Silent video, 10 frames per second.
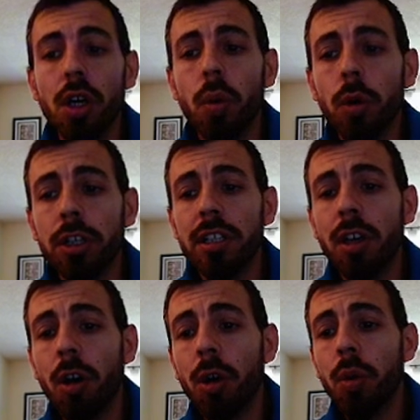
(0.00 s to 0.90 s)
working
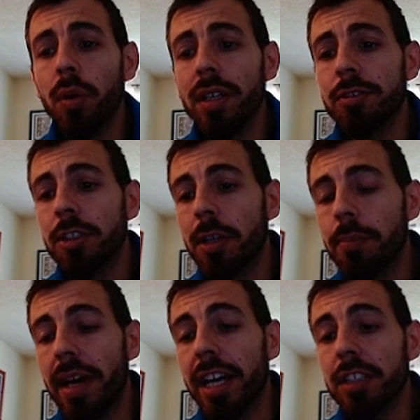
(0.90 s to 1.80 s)
all the way up to the
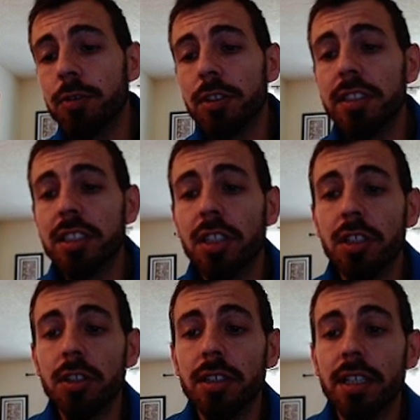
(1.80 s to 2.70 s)
Max for
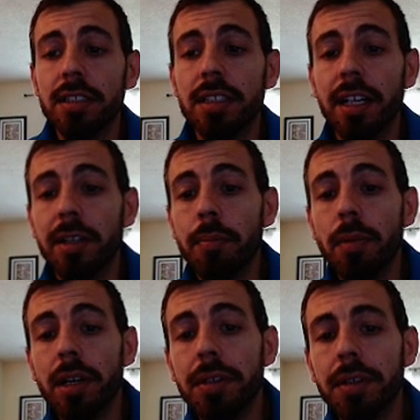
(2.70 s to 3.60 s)
$699 a
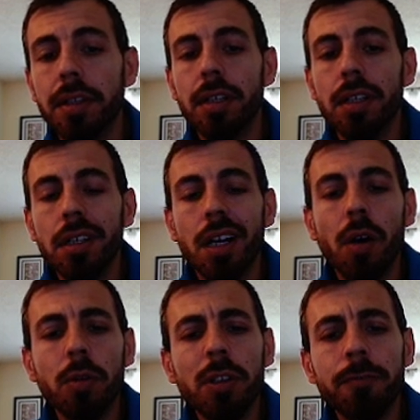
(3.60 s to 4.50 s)
month. I
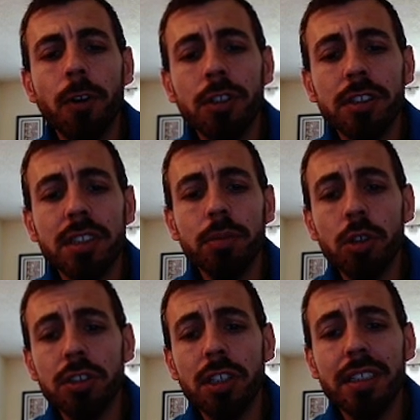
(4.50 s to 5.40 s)
want to be focusing
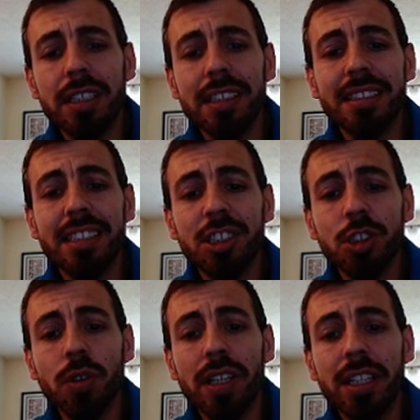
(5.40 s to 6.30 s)
mostly on the
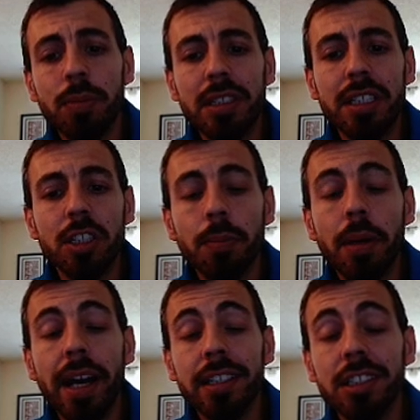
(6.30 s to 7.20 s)
Essential and the Beginner
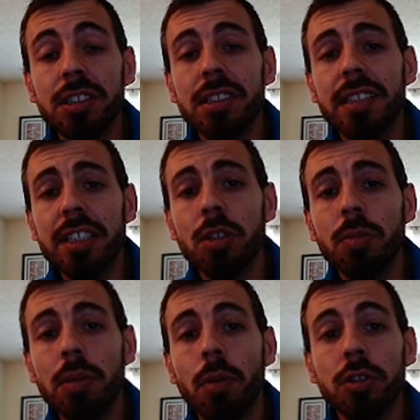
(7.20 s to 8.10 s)
package because that's going to
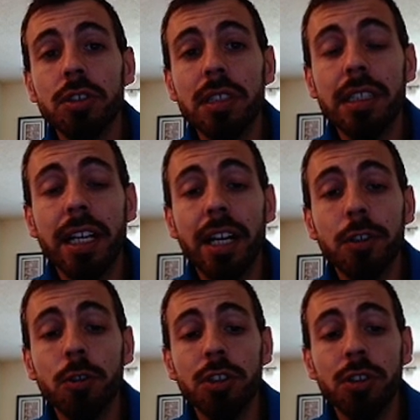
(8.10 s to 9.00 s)
be mostly the
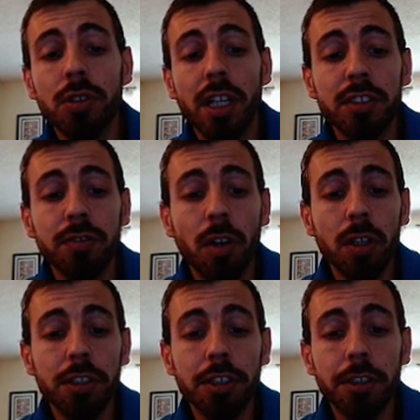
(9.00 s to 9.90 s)
category you guys fall
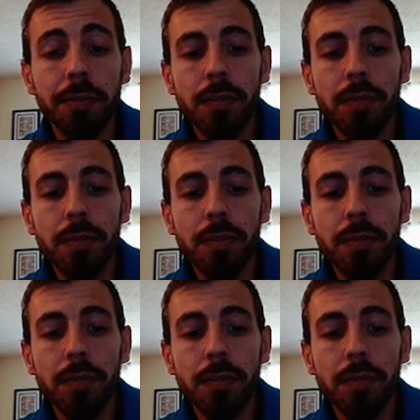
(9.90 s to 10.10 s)
under.